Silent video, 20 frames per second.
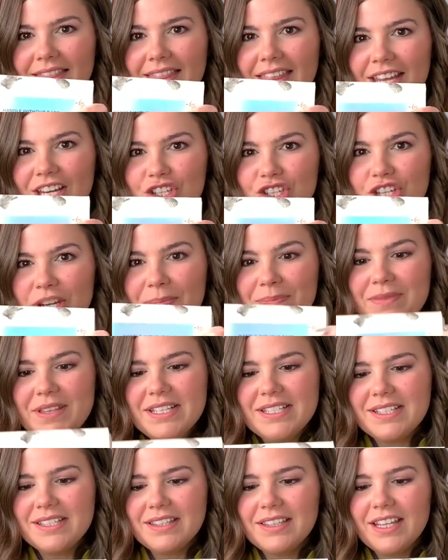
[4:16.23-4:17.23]
they shipped
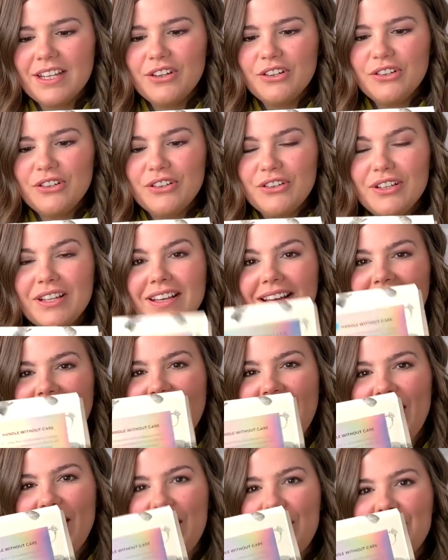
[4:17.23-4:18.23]
this little
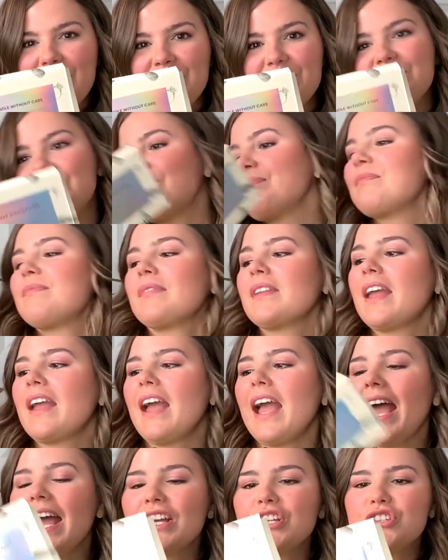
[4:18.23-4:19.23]

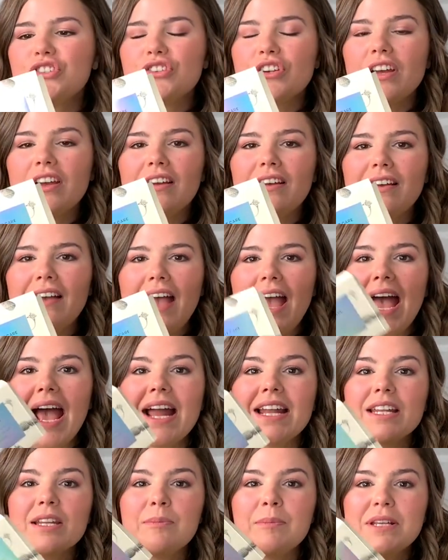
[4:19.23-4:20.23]
extra
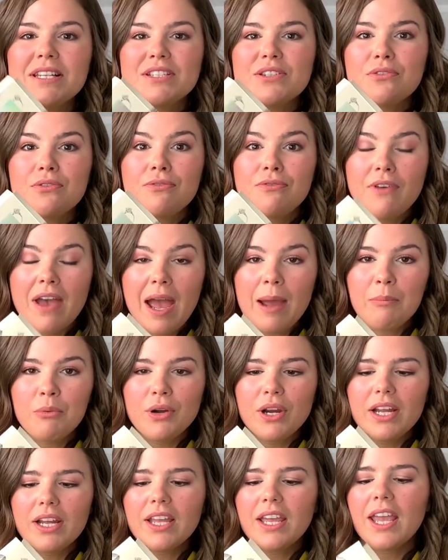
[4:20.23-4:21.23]
added piece of
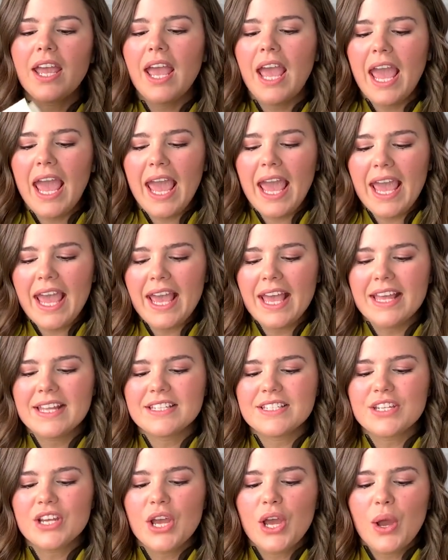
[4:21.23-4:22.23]
fabric.
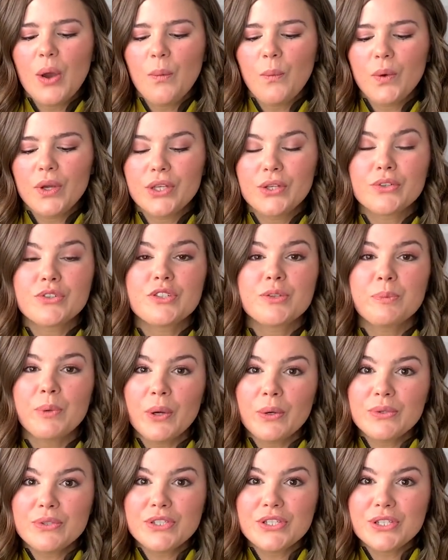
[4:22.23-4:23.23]
And what you're
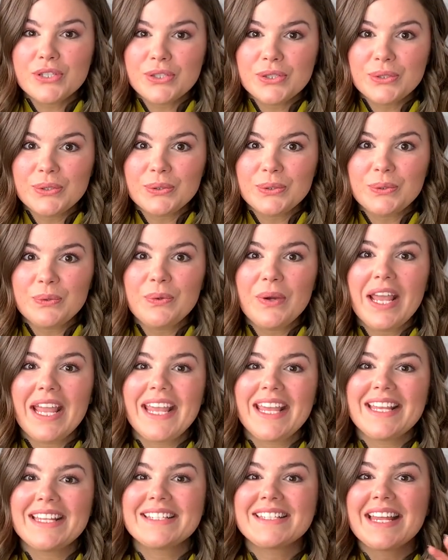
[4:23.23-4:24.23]
supposed to do
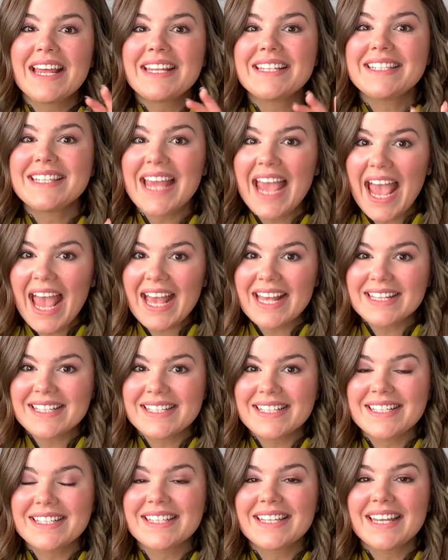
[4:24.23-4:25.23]
is
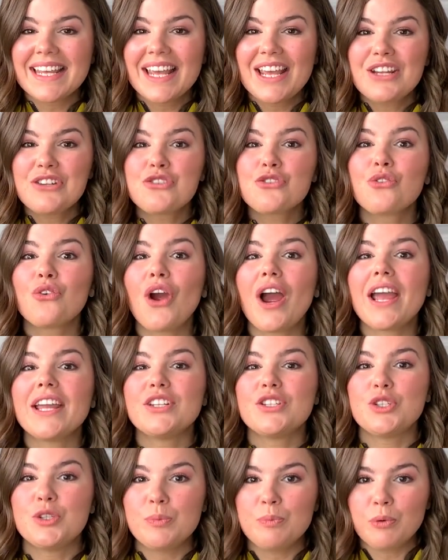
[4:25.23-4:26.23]
test
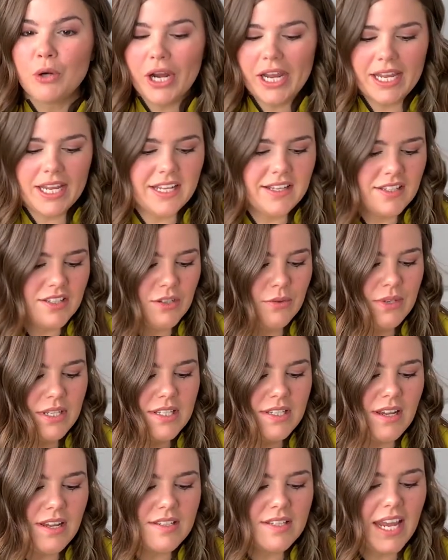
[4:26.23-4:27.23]
trying to break it. So it
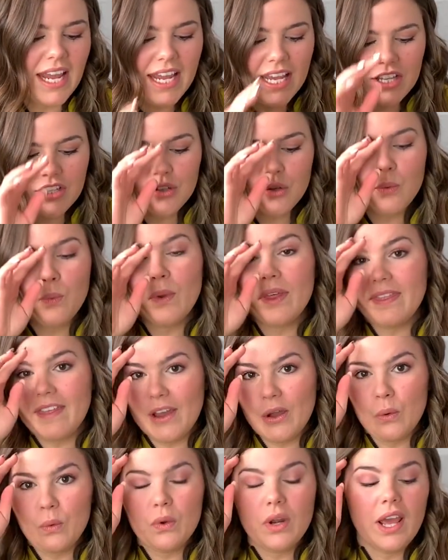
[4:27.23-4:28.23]
says handle
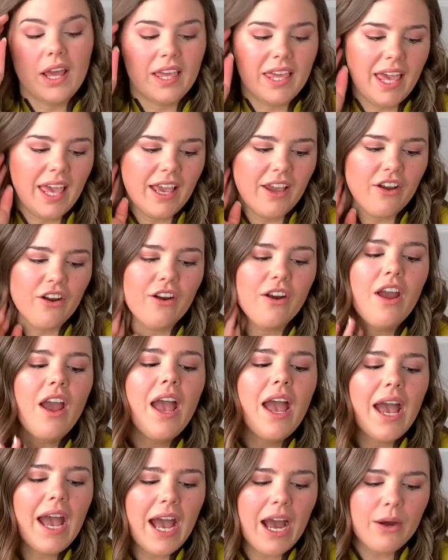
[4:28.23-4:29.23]
without care.
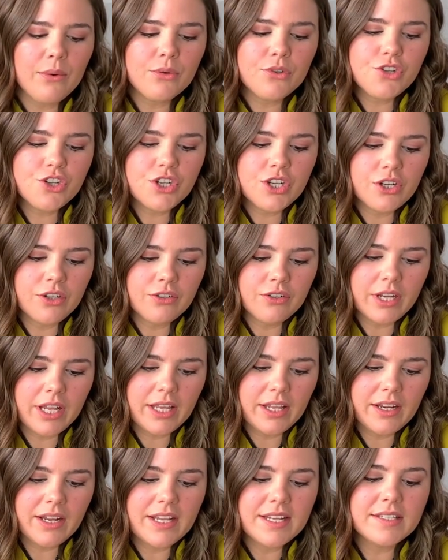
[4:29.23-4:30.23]
Our sheer
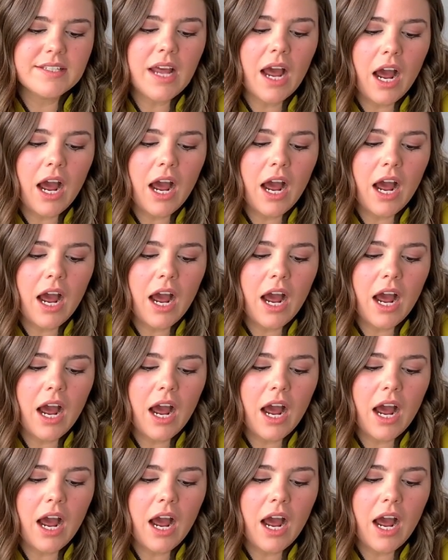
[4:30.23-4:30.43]
knit is